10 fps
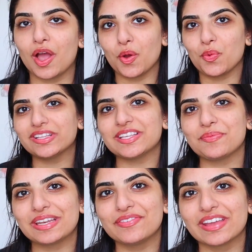What's up,
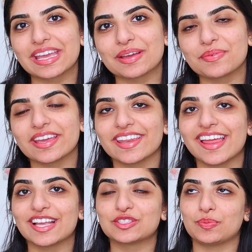Money Fam? It
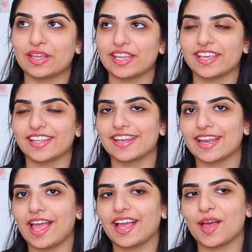has been
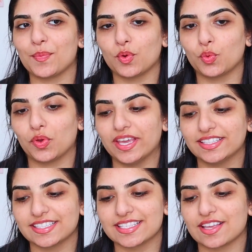a couple weeks
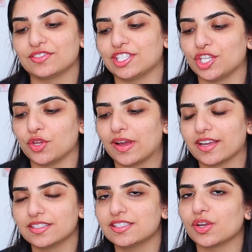since I've seen you
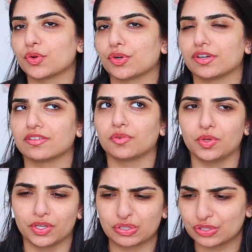guys, or a
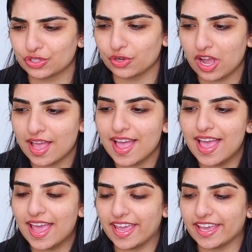week or two.
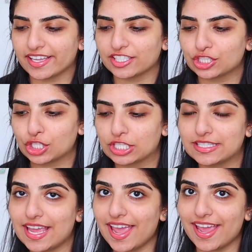And
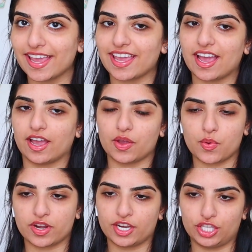today I
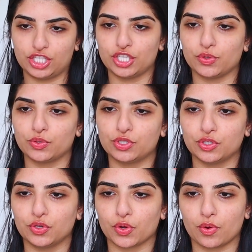wanted to
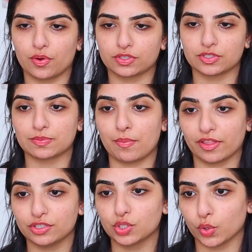do, so it's my
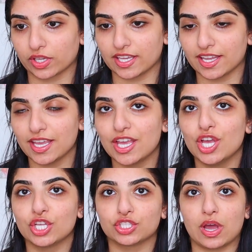brother's Dholki.
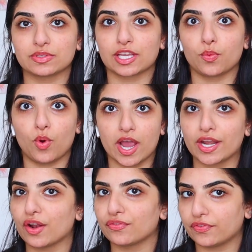So I was like, why
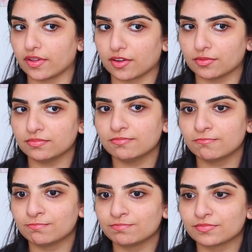not film